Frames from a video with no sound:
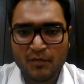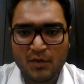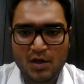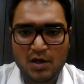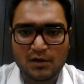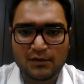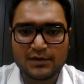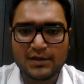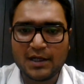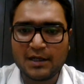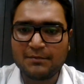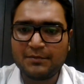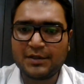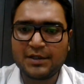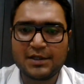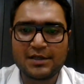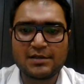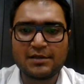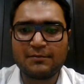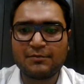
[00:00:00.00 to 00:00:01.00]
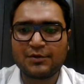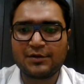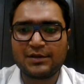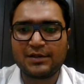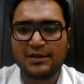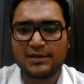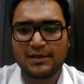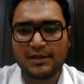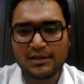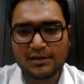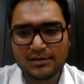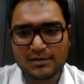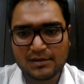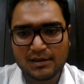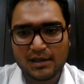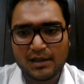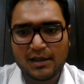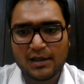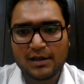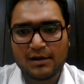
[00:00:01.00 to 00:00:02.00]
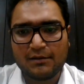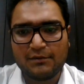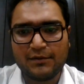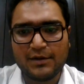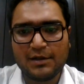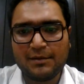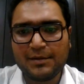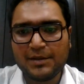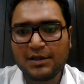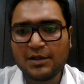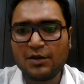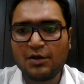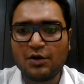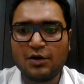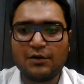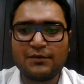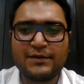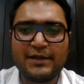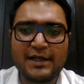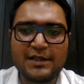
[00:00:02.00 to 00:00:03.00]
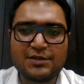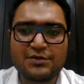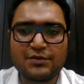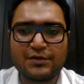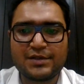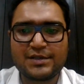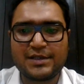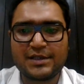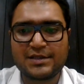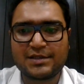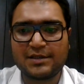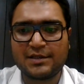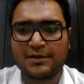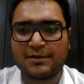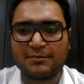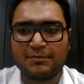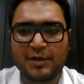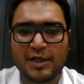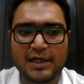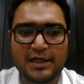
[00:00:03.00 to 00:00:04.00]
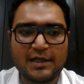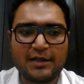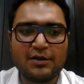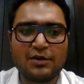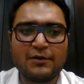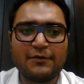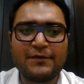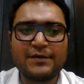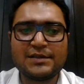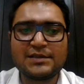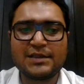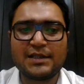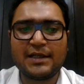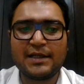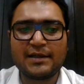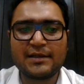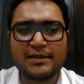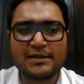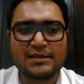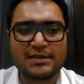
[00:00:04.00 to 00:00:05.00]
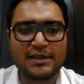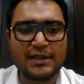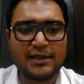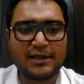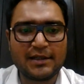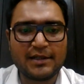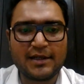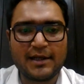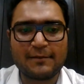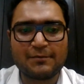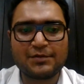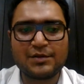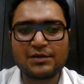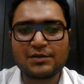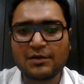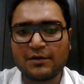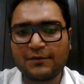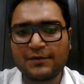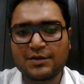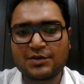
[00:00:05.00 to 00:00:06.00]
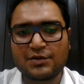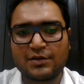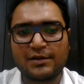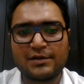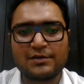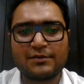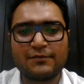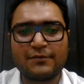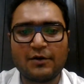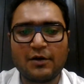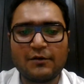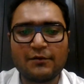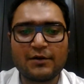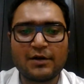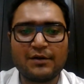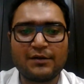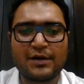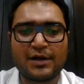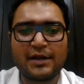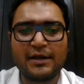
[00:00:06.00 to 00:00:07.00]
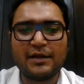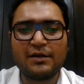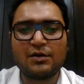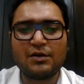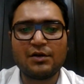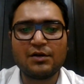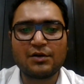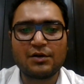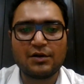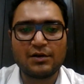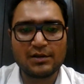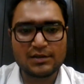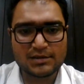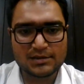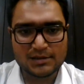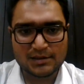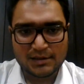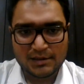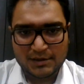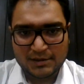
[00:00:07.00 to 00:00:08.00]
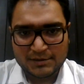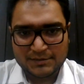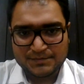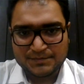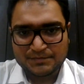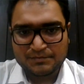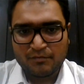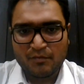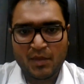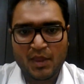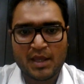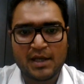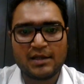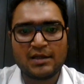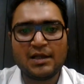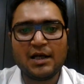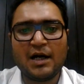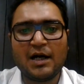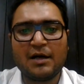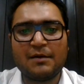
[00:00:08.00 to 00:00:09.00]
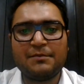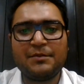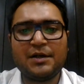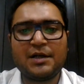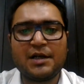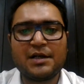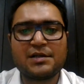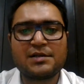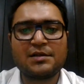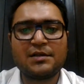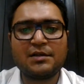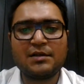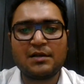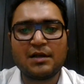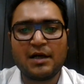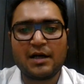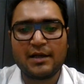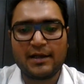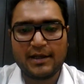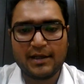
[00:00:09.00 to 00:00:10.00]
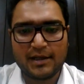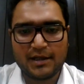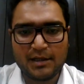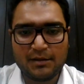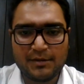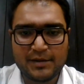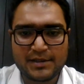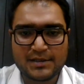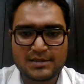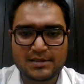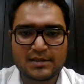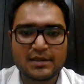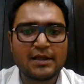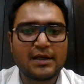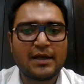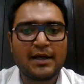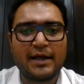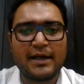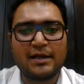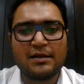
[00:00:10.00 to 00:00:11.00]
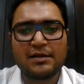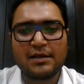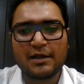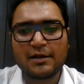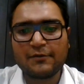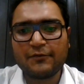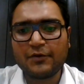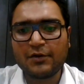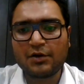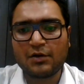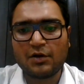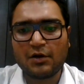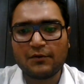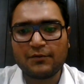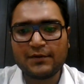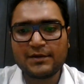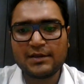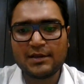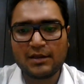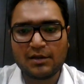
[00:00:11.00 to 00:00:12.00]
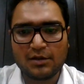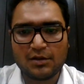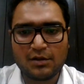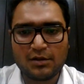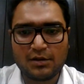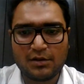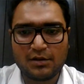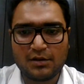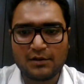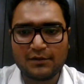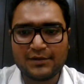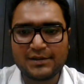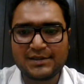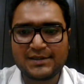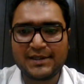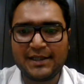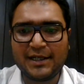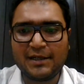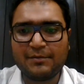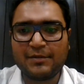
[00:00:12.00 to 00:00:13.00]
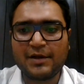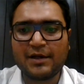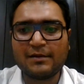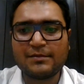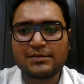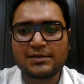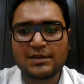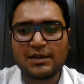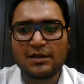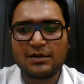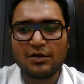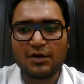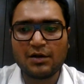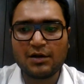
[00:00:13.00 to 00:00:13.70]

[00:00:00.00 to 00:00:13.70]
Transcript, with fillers: of the arbitration proceedings will be the law of that jurisdiction. Parties often select the seat in absence of a choice of governing law cause in the arbitration agreements, and therefore often the law of the seat becomes the law